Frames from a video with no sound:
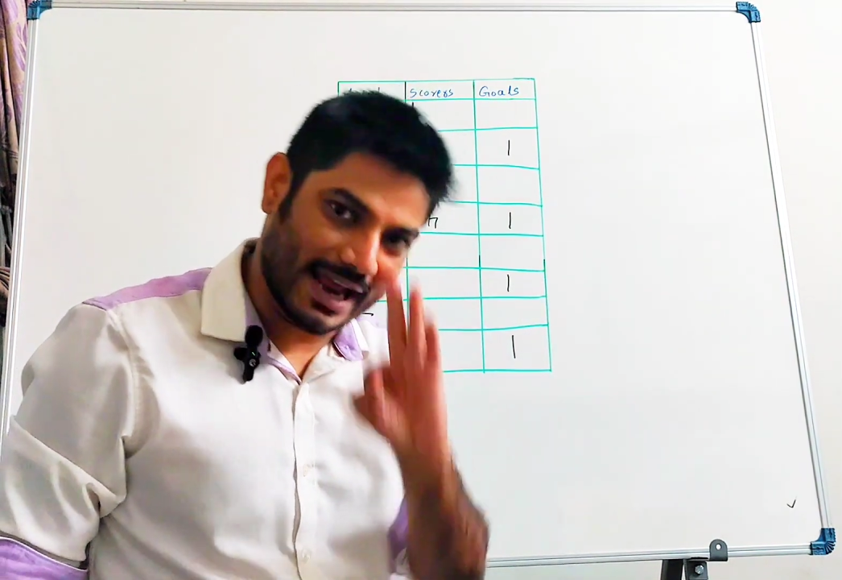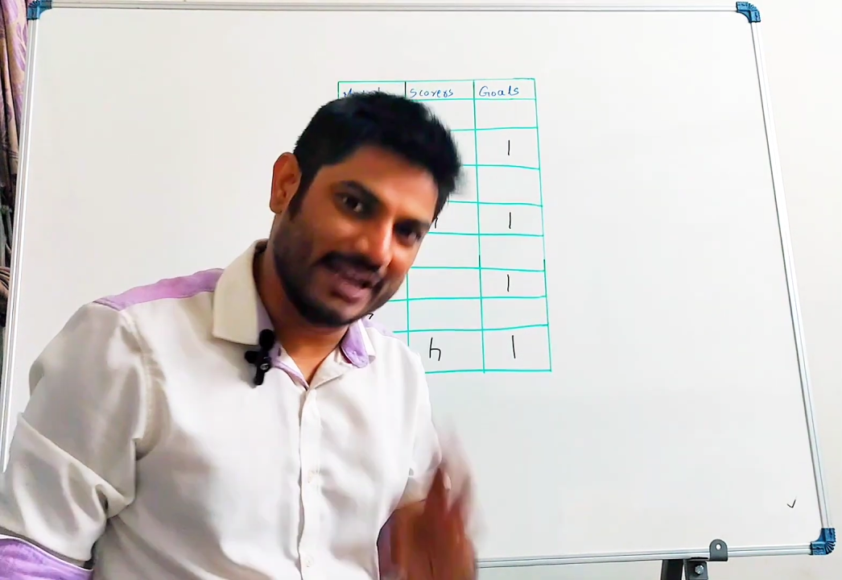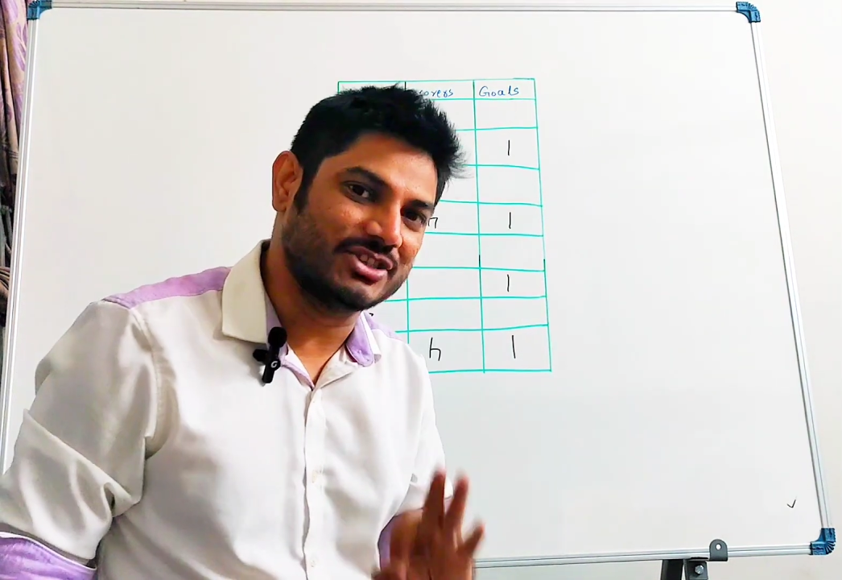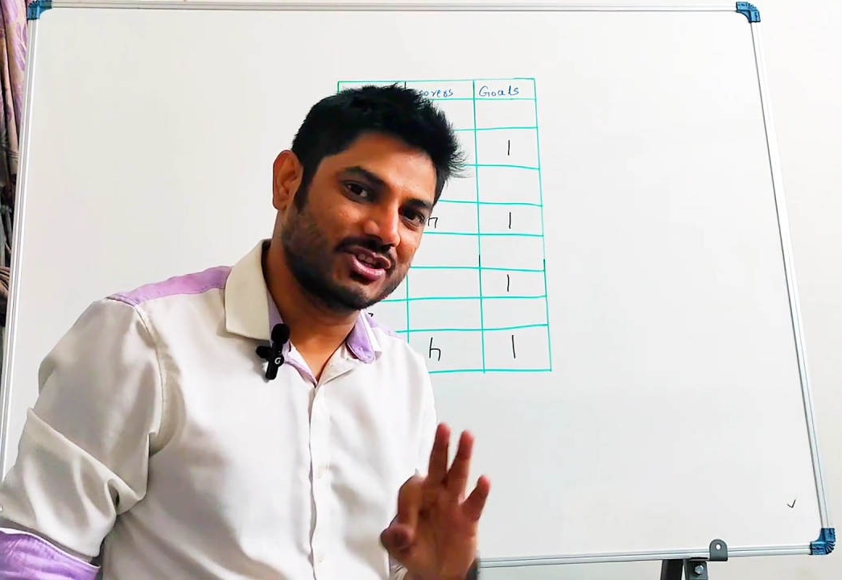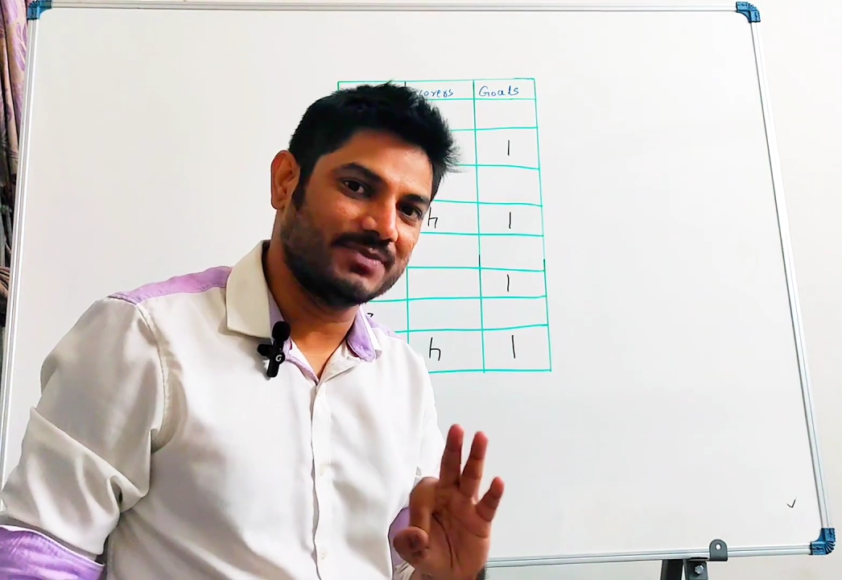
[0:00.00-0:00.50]

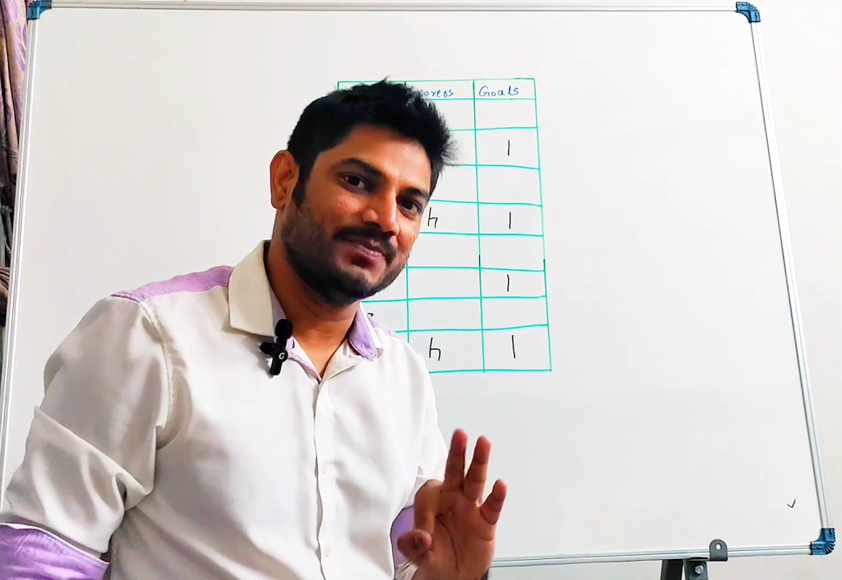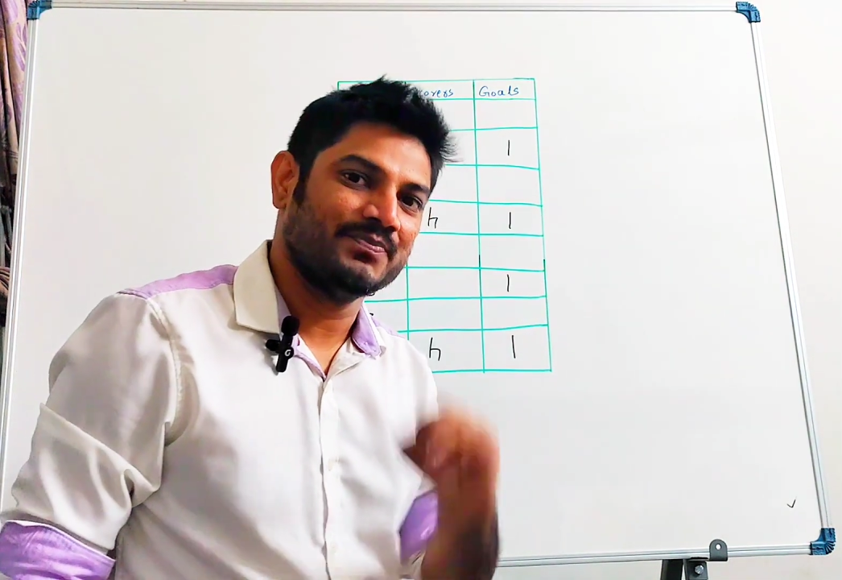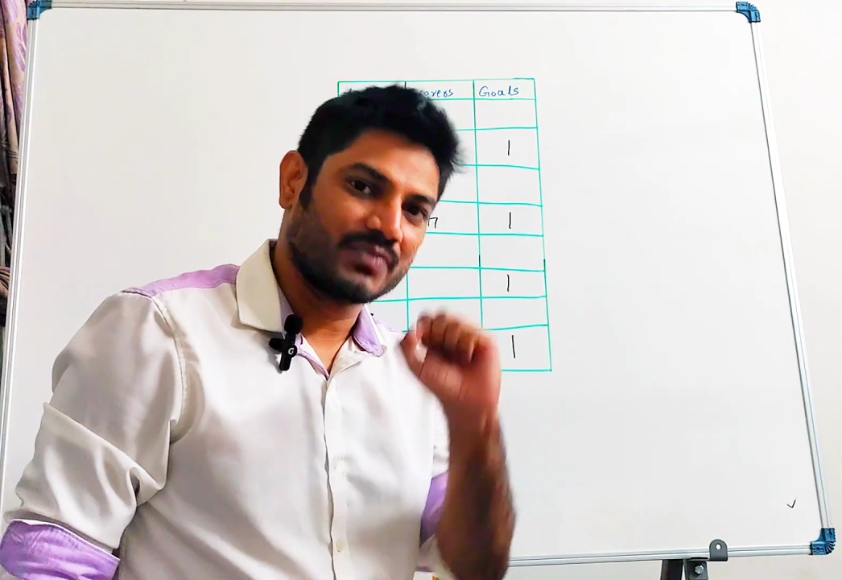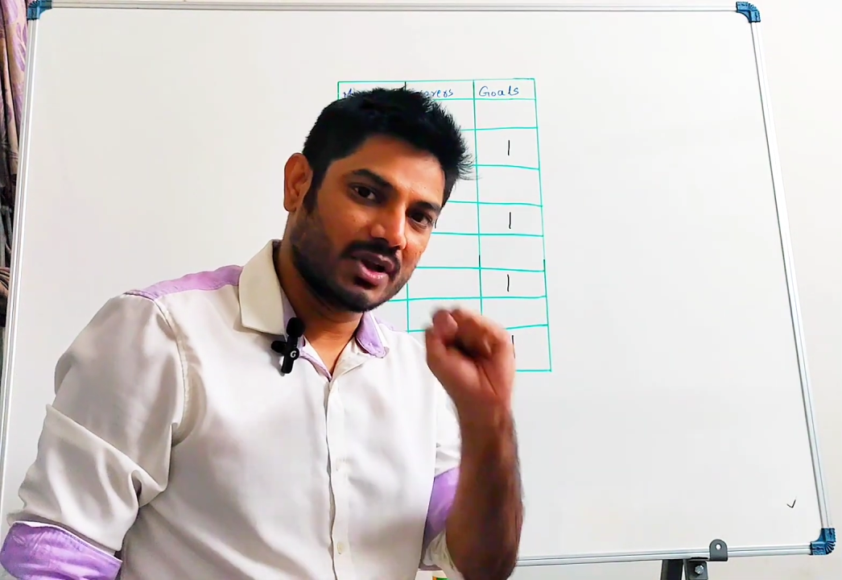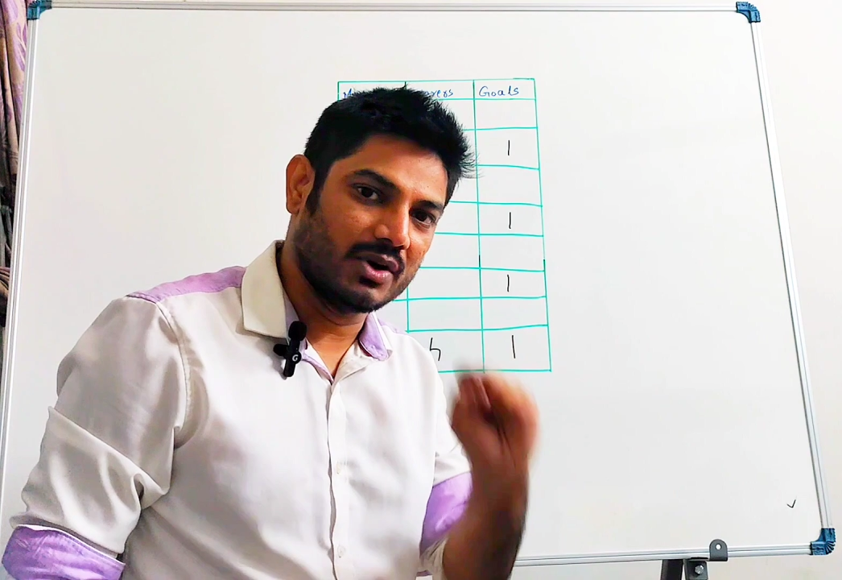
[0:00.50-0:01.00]
H.
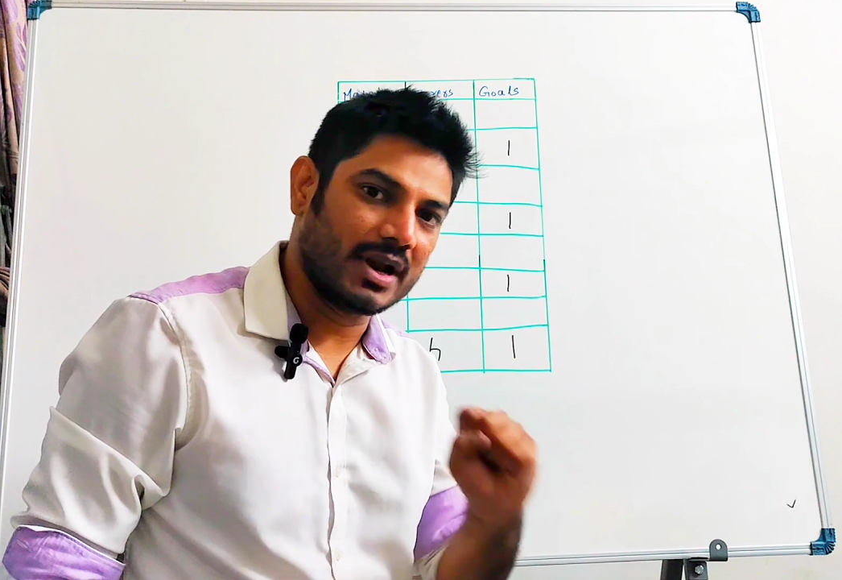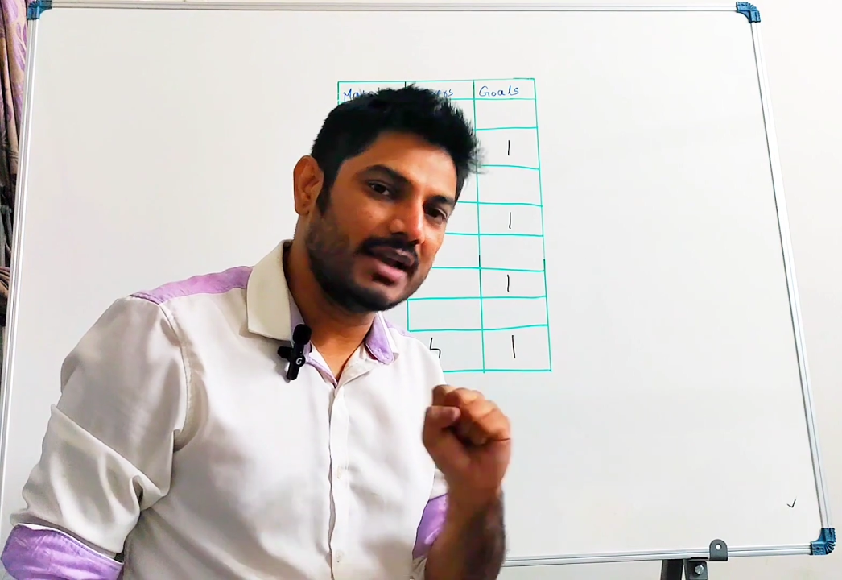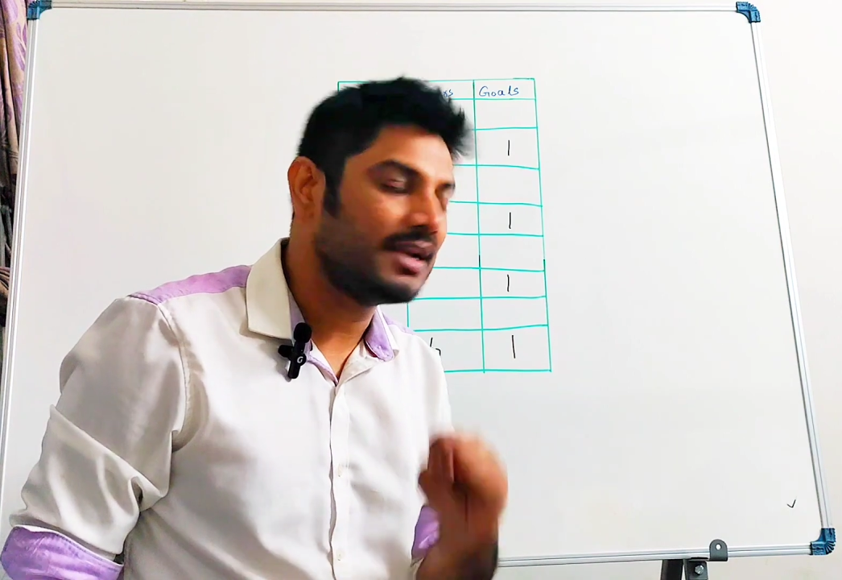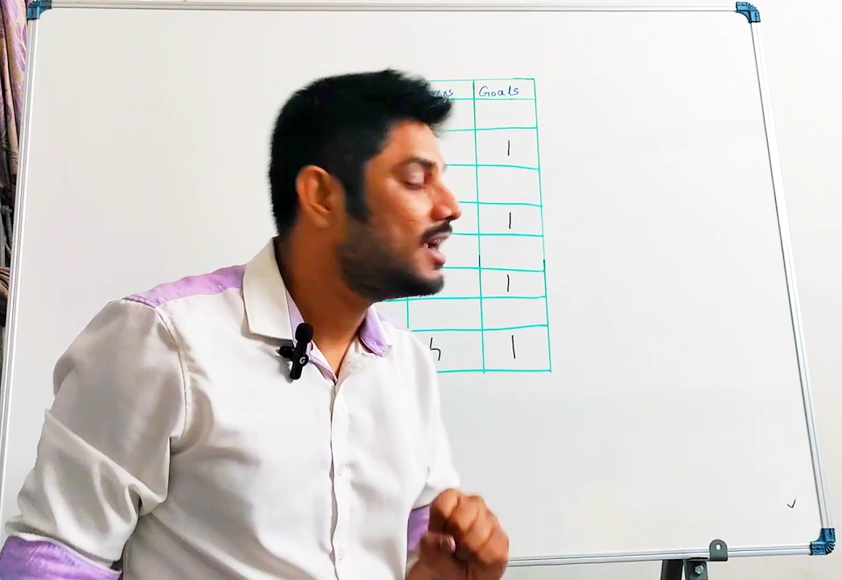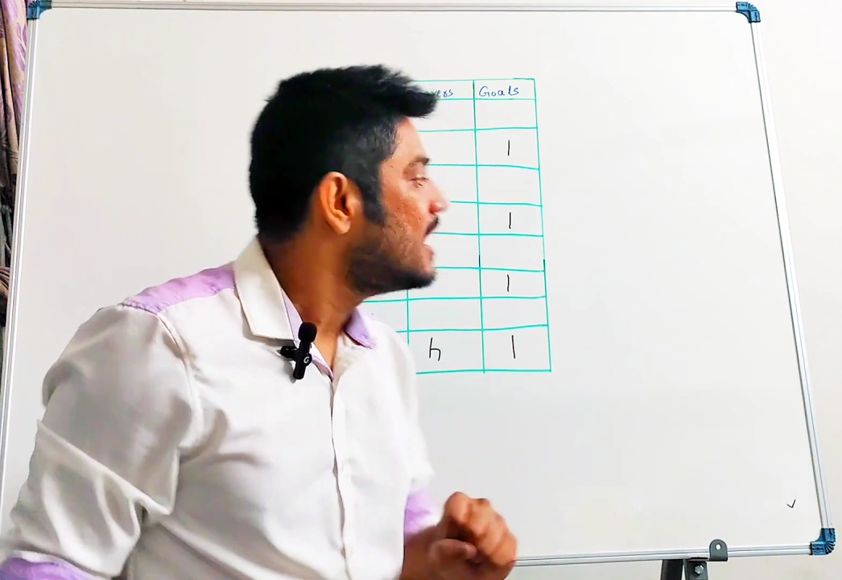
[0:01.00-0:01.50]

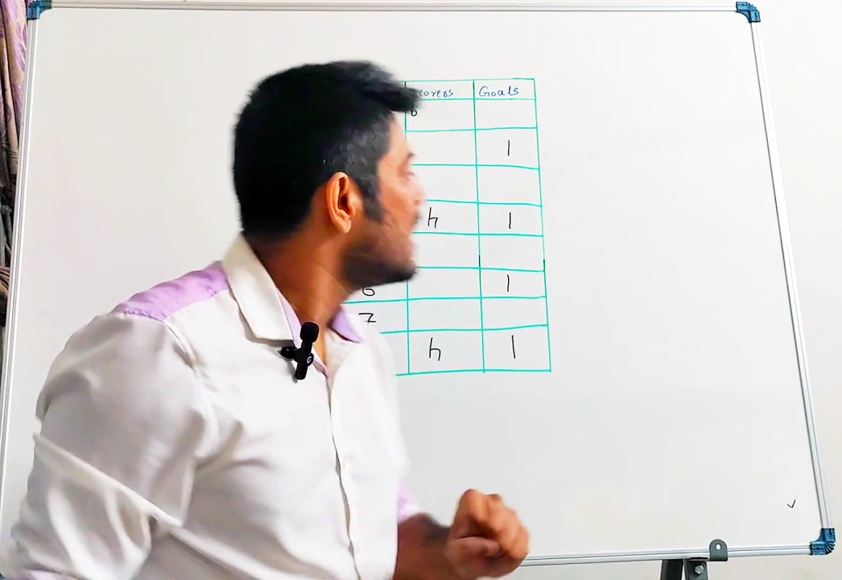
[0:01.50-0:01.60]
Alright.